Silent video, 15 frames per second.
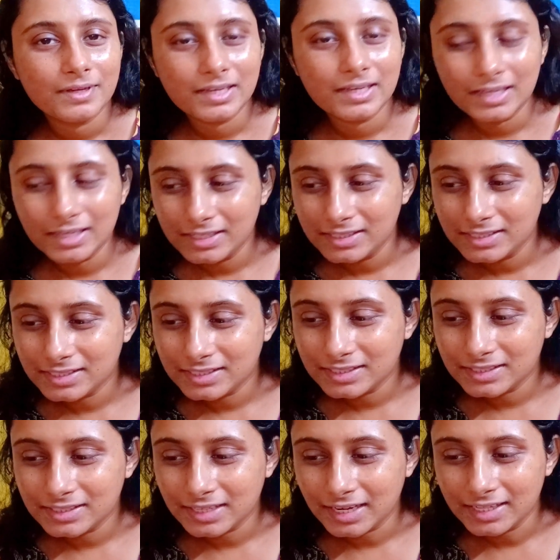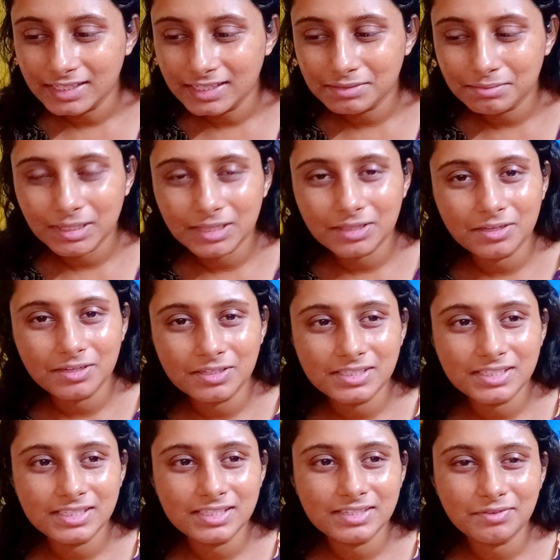In Chinese
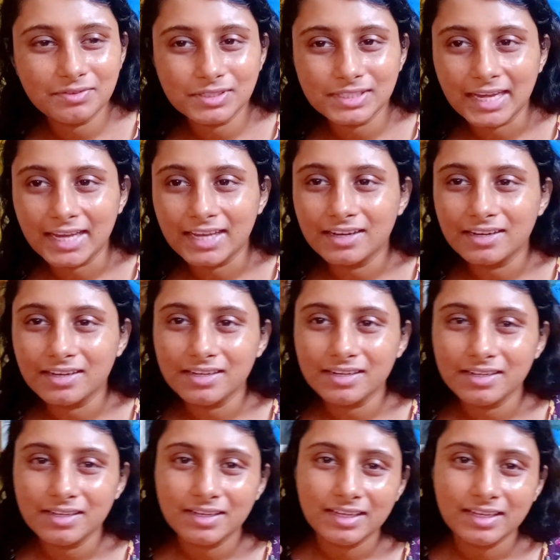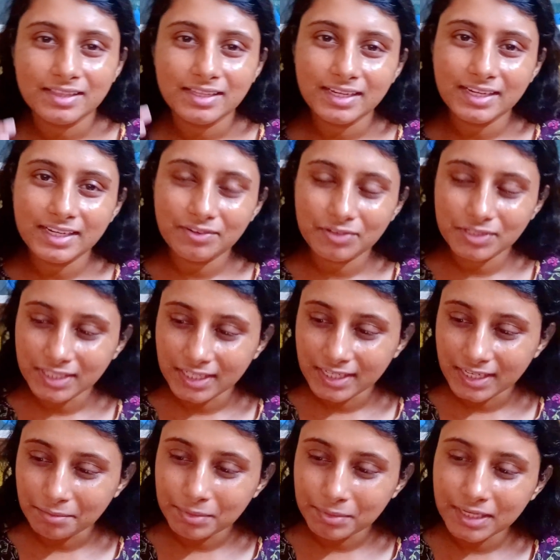mythology it was ankle, then it was
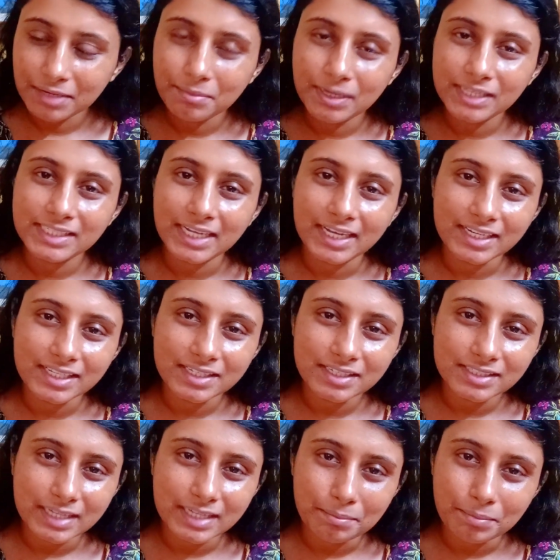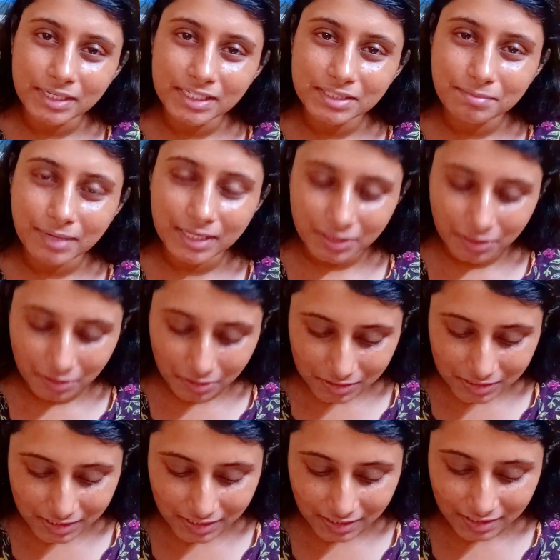adopted by Japanese
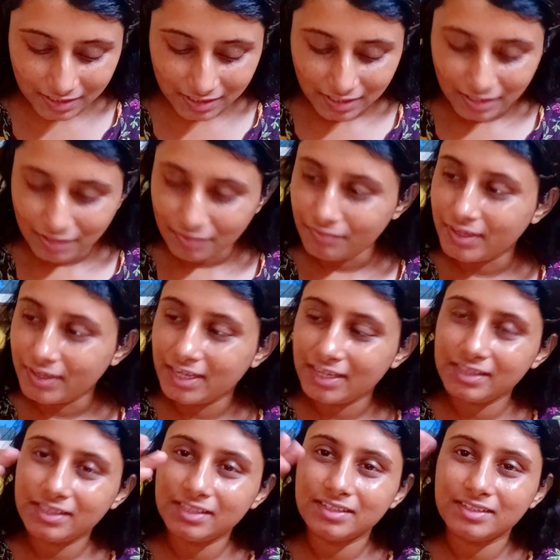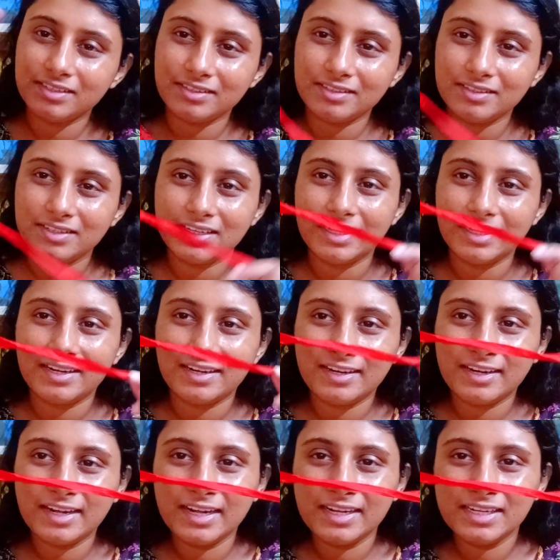mythology, where the
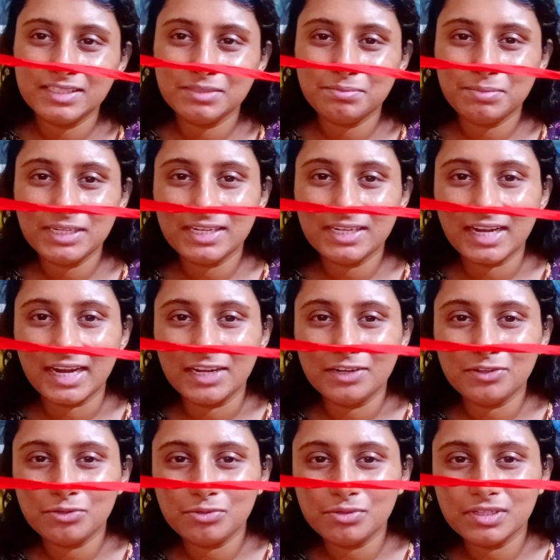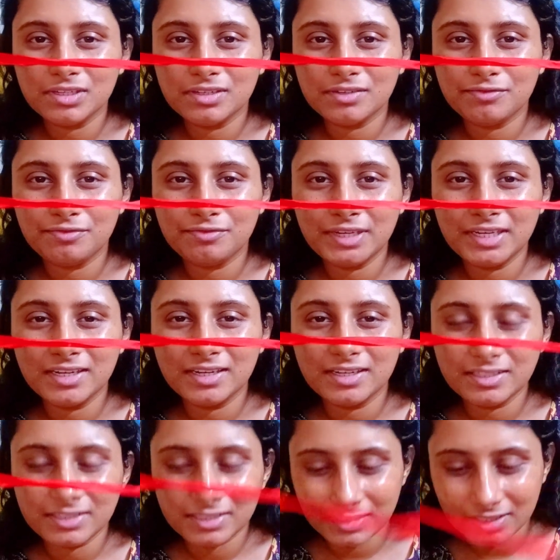thread is been tied to the
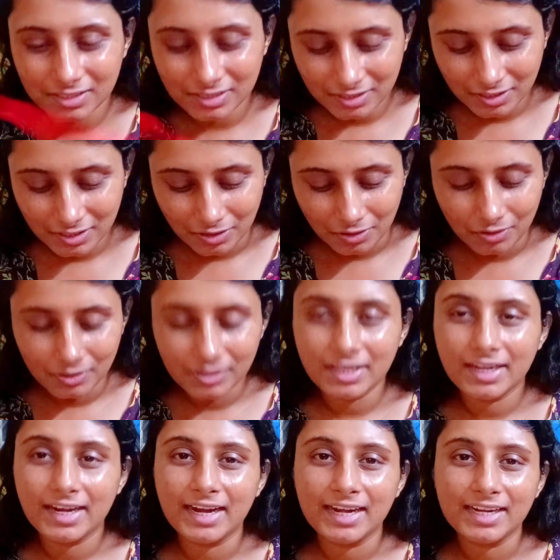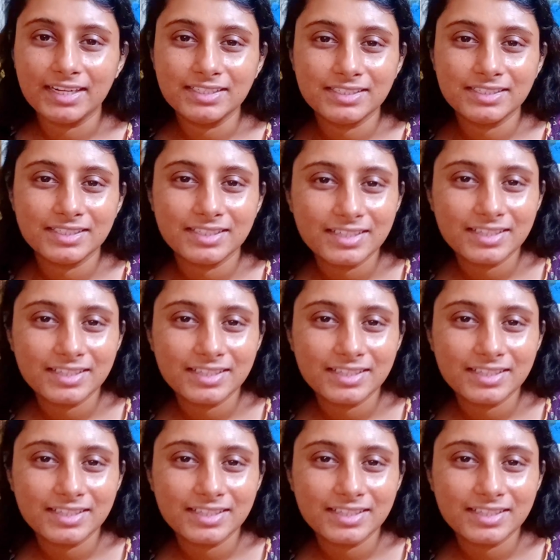fingers or your hands.